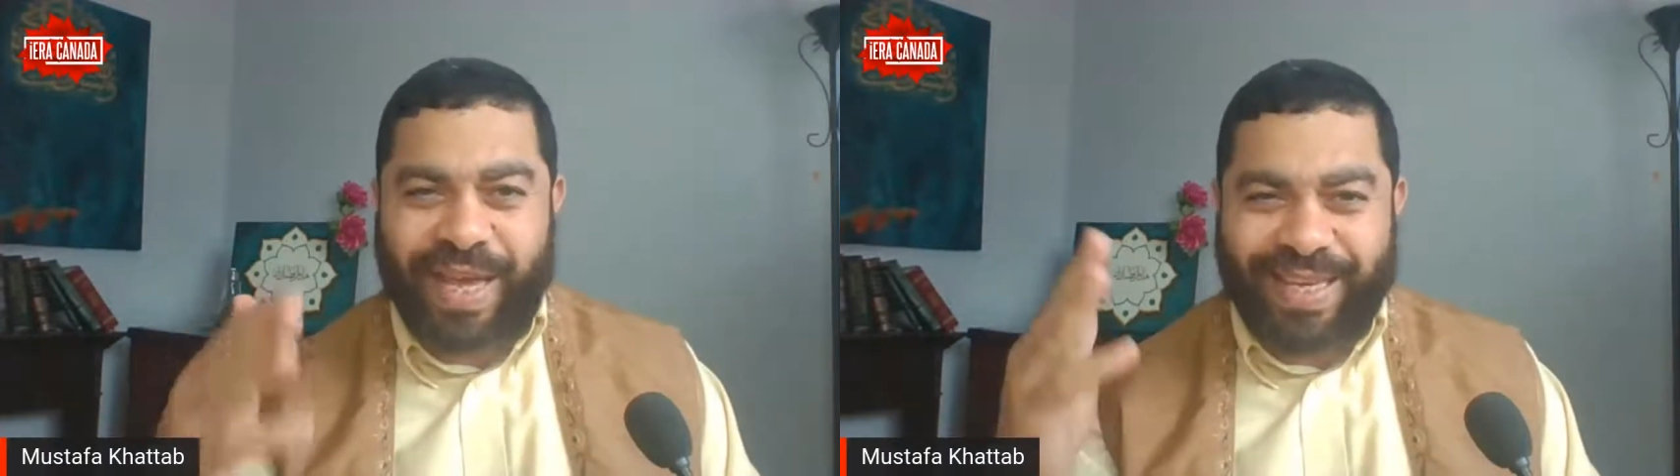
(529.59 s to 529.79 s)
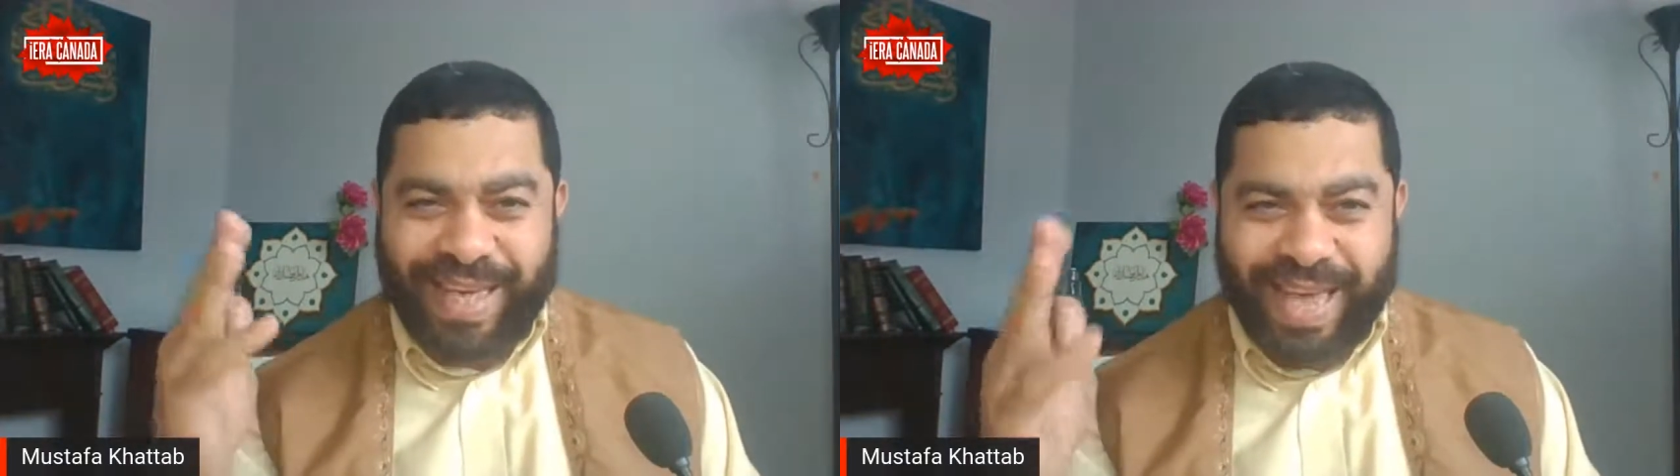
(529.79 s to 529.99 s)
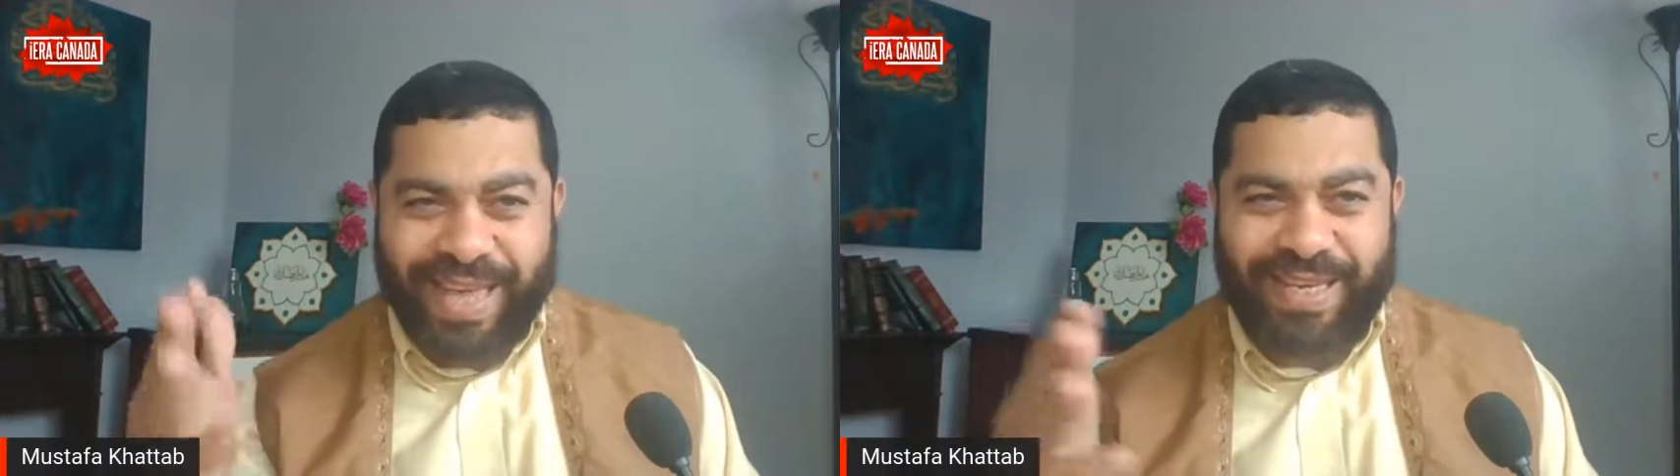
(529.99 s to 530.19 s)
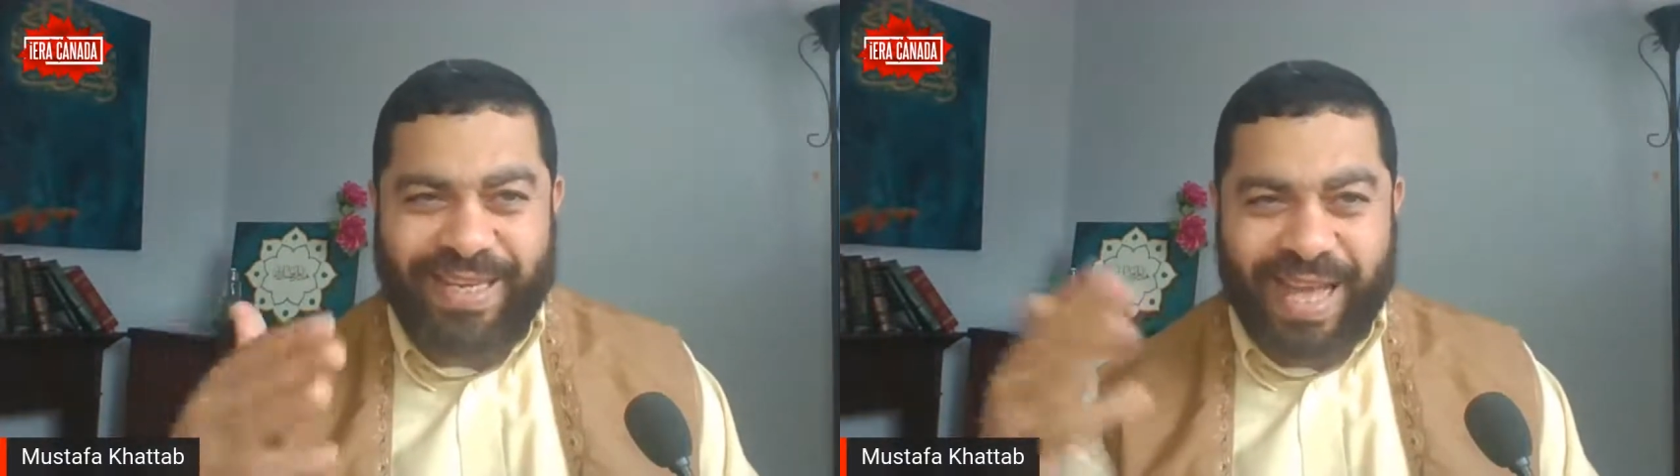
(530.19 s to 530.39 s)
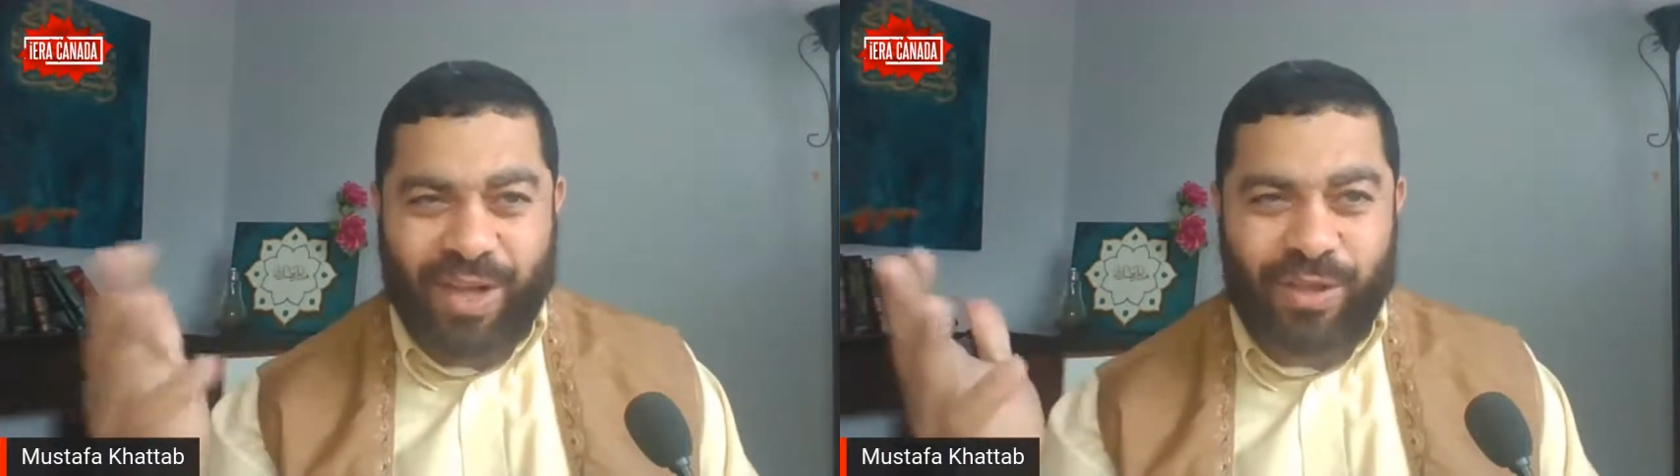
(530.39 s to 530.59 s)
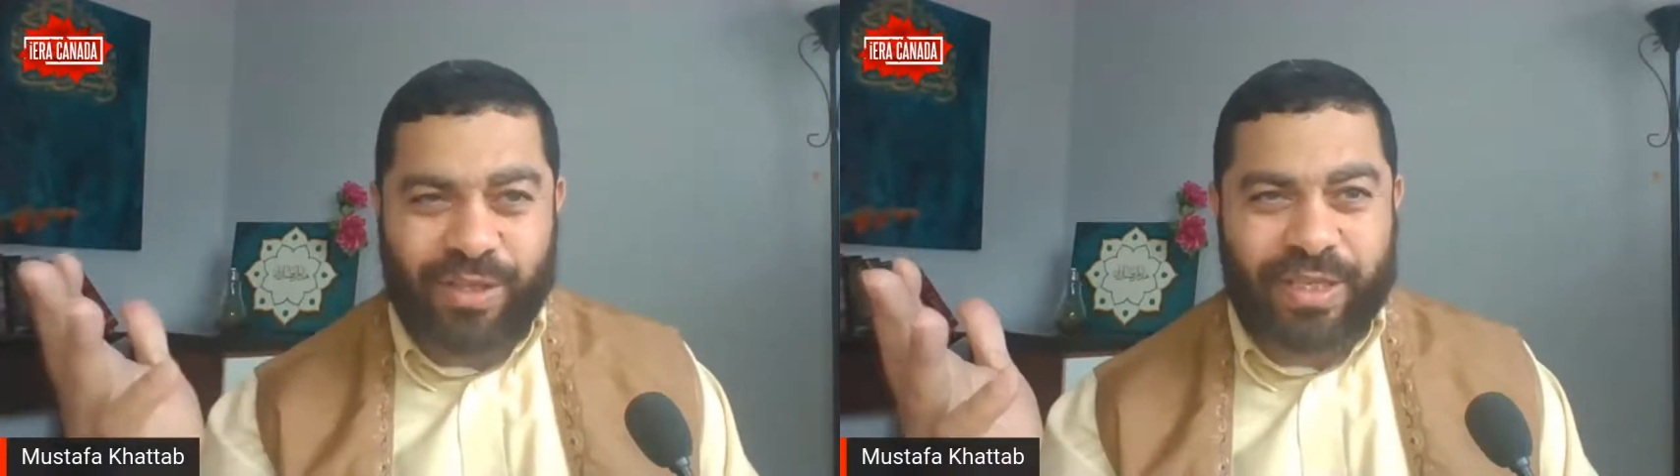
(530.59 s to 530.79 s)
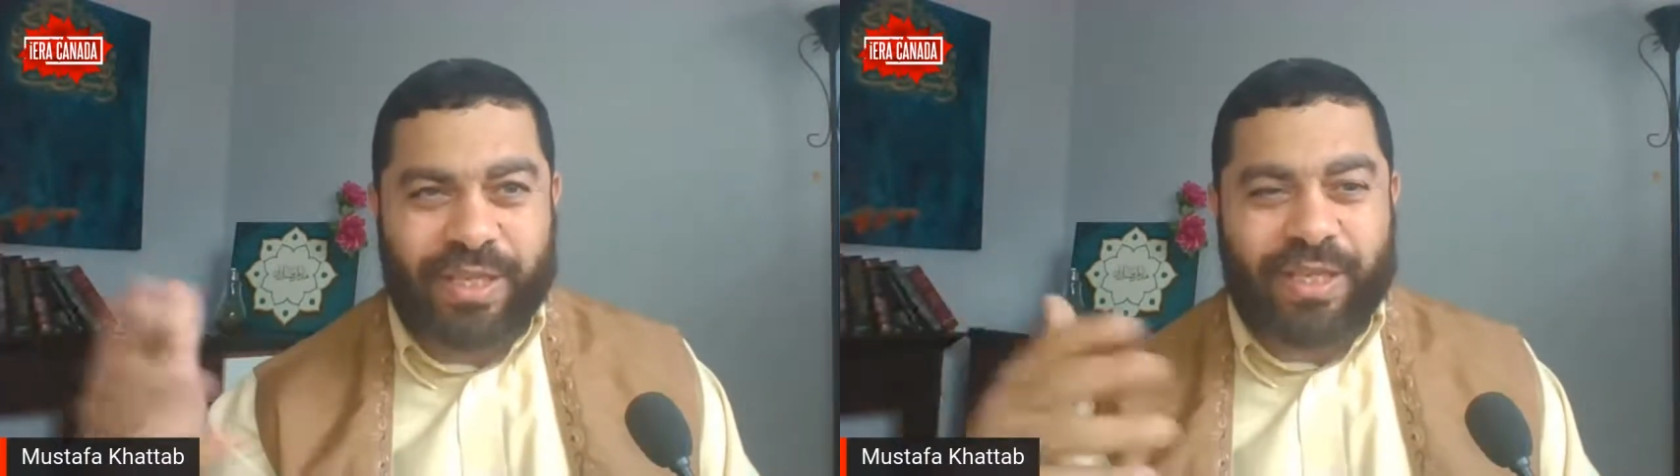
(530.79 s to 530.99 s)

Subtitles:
I handed out